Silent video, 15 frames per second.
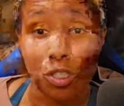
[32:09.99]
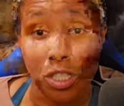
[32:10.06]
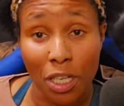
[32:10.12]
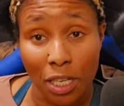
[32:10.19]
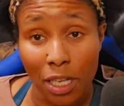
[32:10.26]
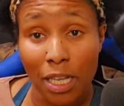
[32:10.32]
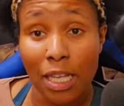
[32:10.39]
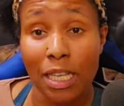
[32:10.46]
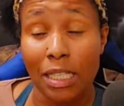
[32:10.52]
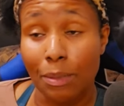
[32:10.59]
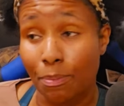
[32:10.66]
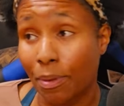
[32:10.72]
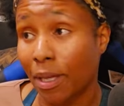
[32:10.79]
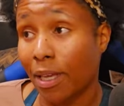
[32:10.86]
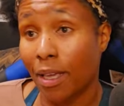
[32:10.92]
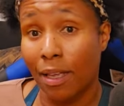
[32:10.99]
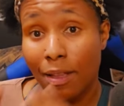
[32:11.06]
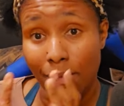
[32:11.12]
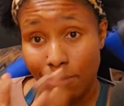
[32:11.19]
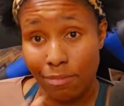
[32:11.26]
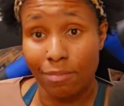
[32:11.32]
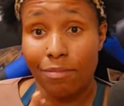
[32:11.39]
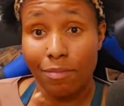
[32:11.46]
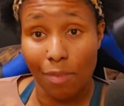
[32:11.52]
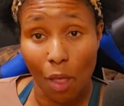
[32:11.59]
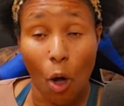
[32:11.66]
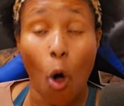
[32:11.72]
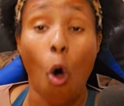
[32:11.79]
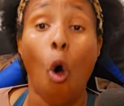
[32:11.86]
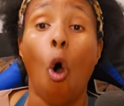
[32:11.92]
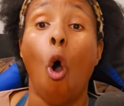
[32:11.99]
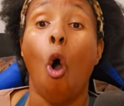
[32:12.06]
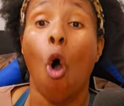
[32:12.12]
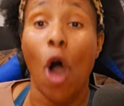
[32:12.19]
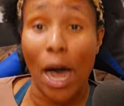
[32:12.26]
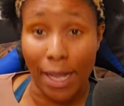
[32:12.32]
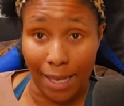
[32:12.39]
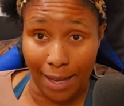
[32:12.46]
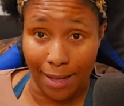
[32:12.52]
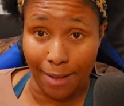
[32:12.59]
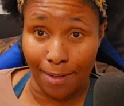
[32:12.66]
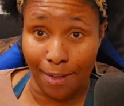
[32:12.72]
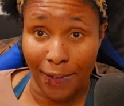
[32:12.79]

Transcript: Gina has been on it.